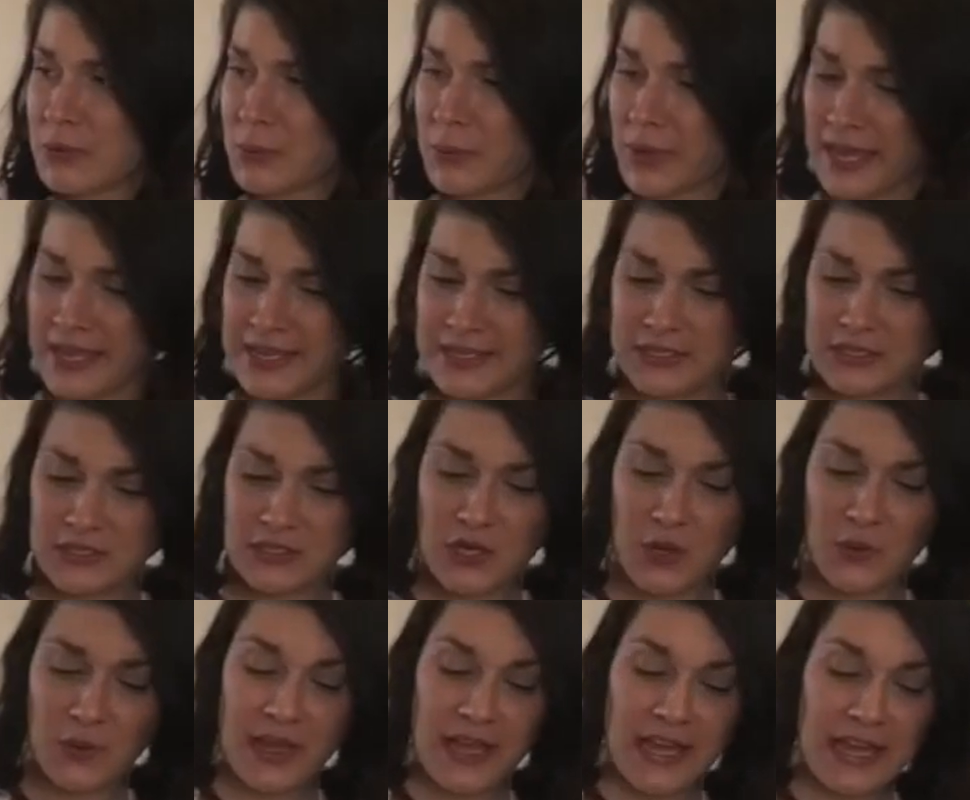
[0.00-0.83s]
Okay,
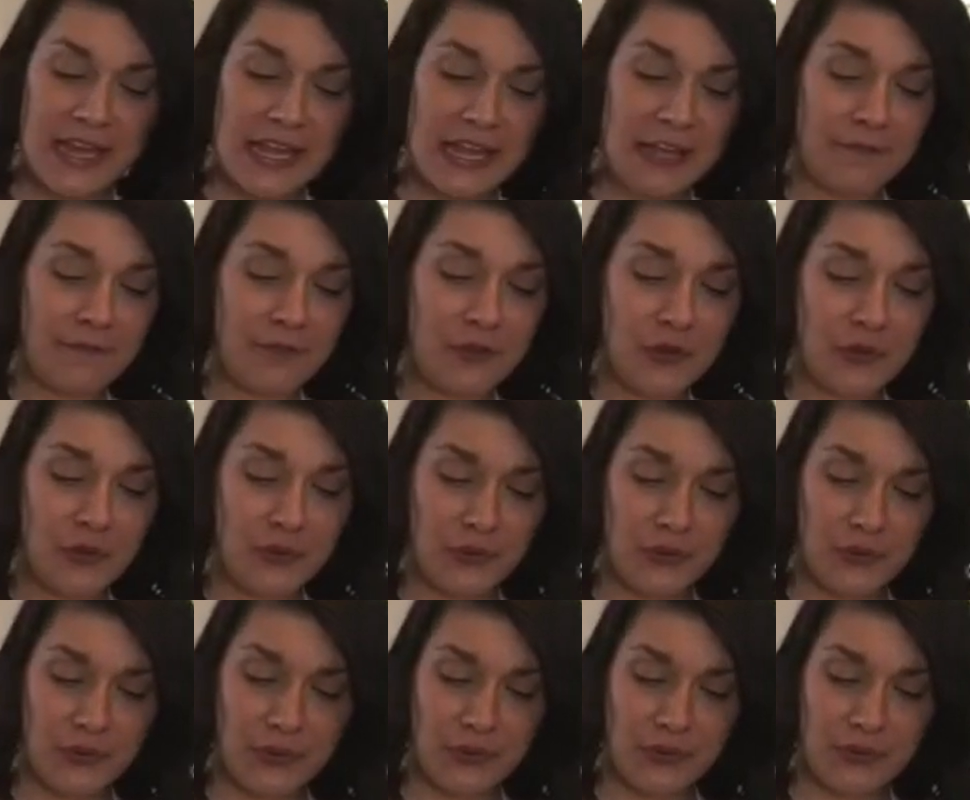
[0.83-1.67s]
so if
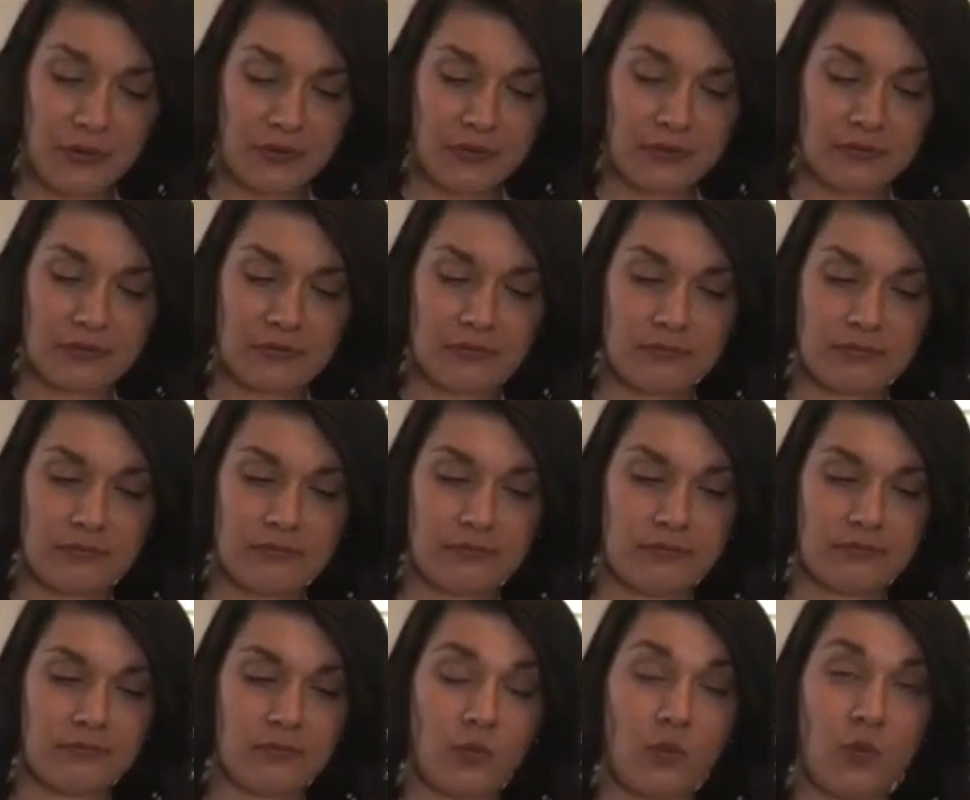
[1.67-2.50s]
you
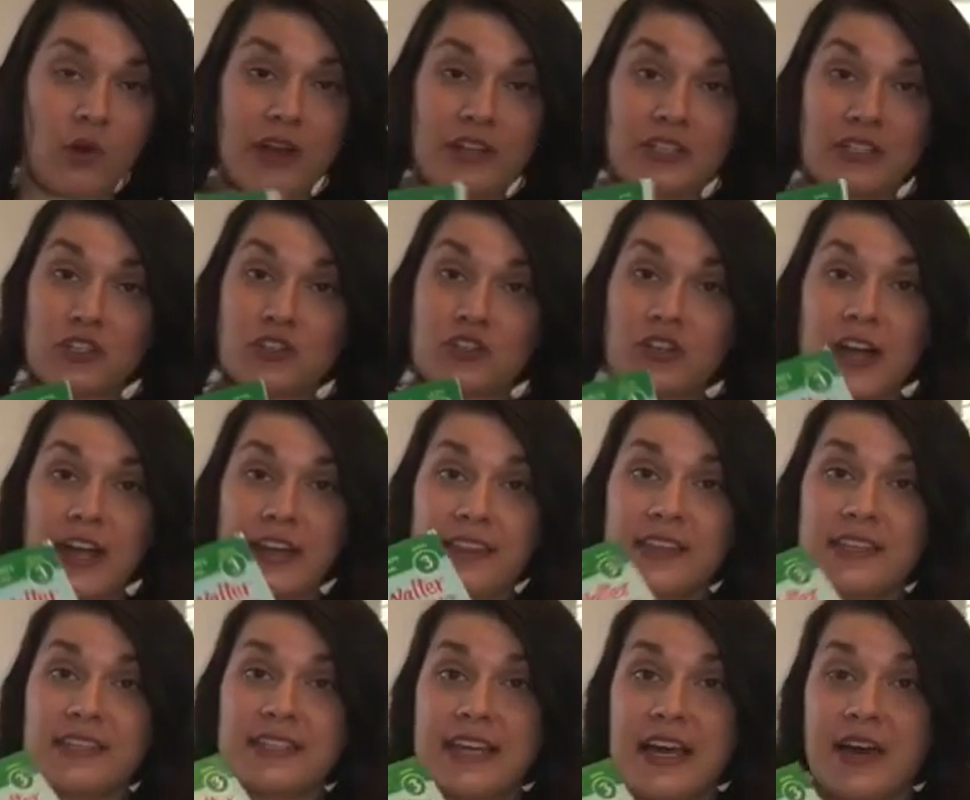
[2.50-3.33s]
want to try
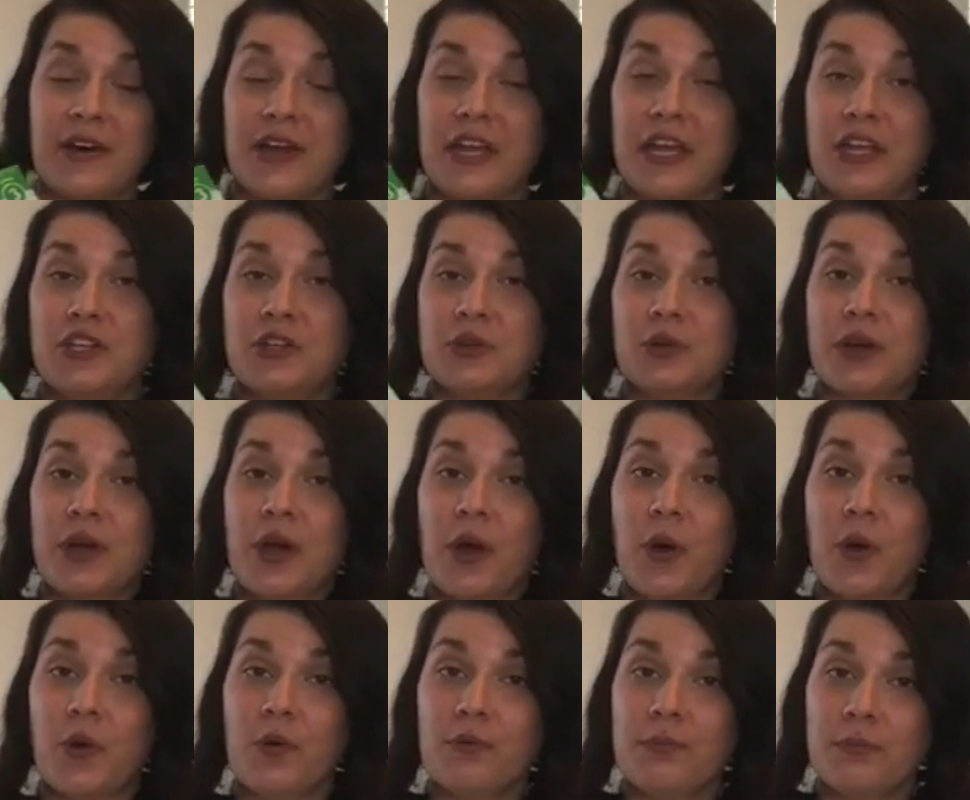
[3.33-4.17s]
this out in your
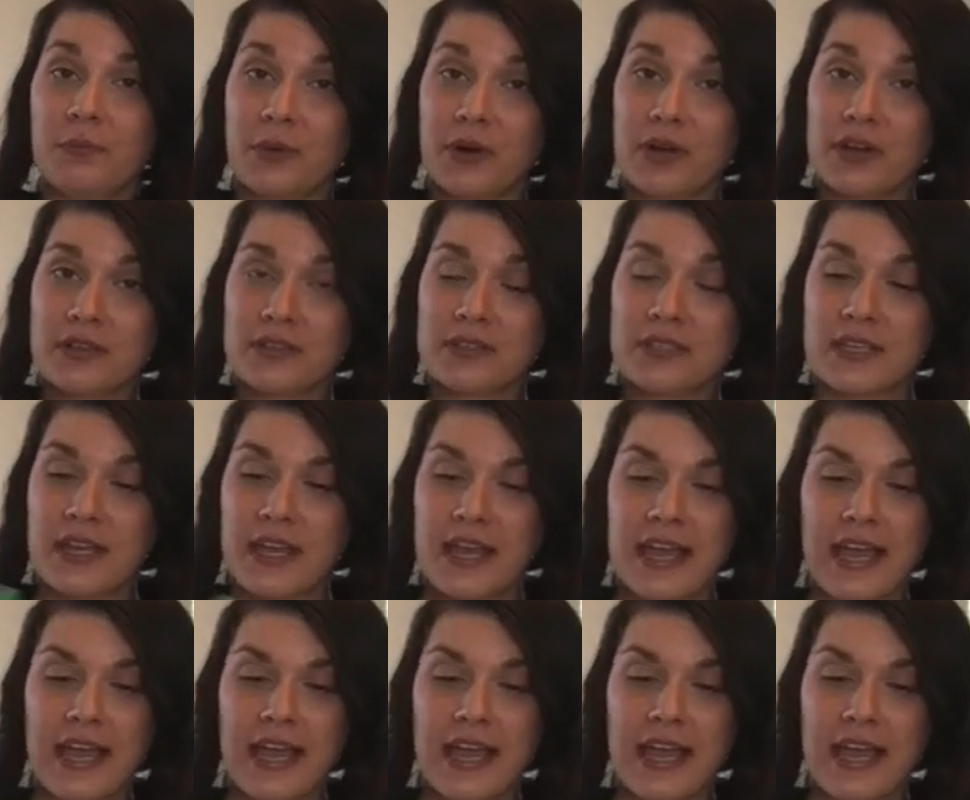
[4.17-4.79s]
own books